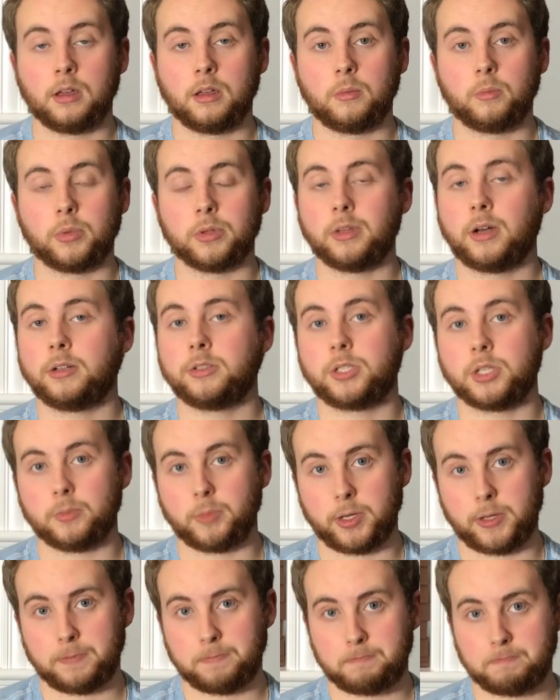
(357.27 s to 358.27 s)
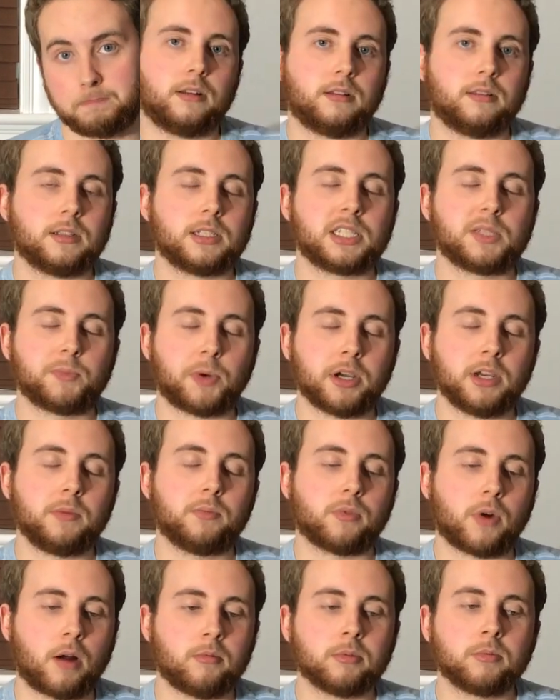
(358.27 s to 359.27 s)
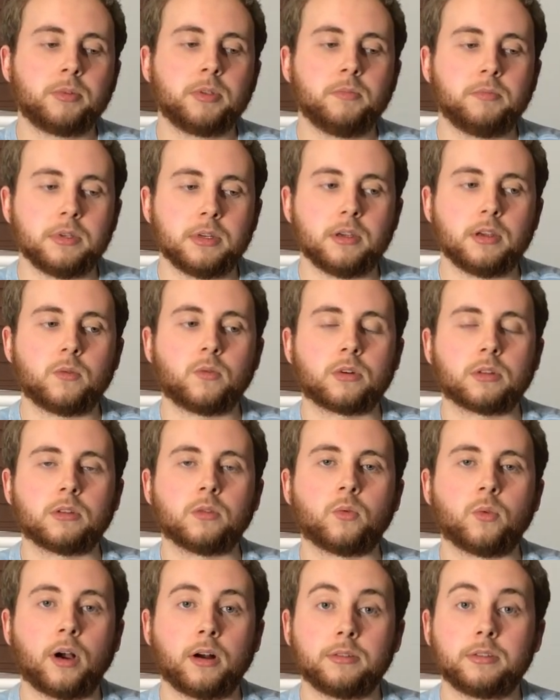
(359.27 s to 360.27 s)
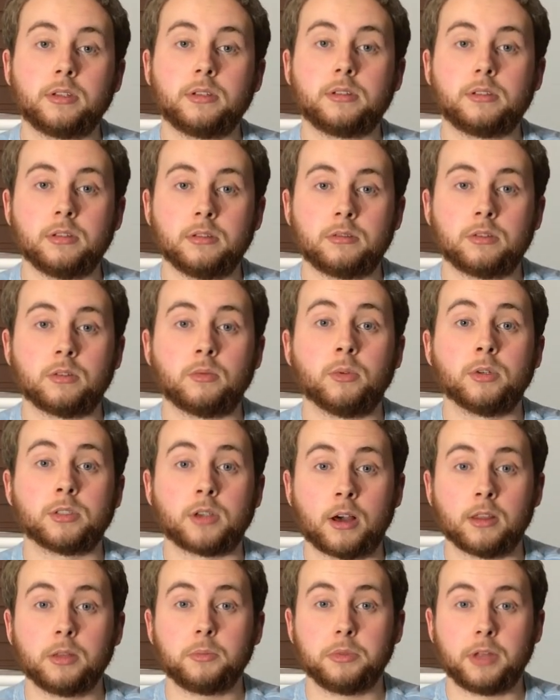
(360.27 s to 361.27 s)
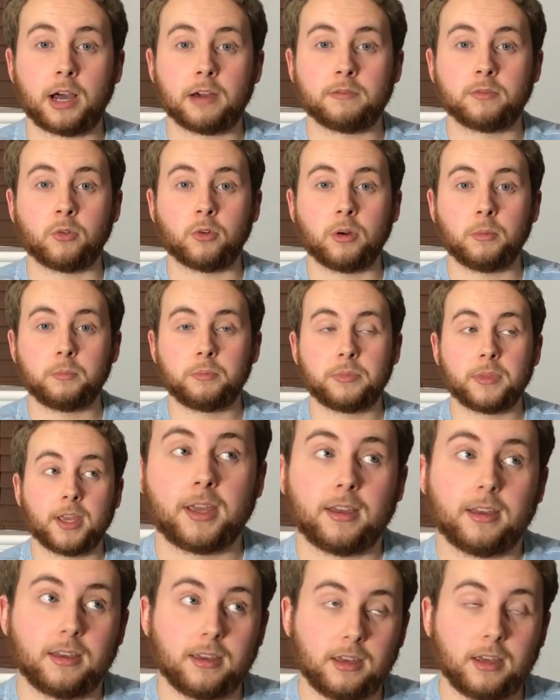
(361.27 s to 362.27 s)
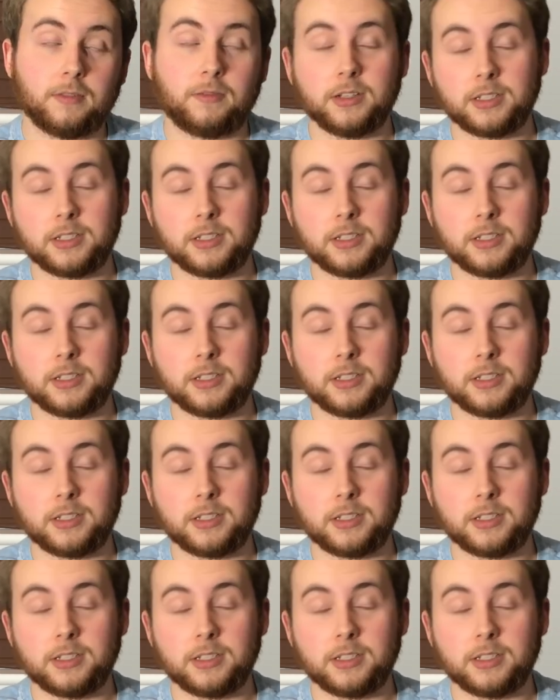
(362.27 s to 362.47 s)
But not Jimmy. Despite probably being one of the wealthiest YouTubers on the platform, if he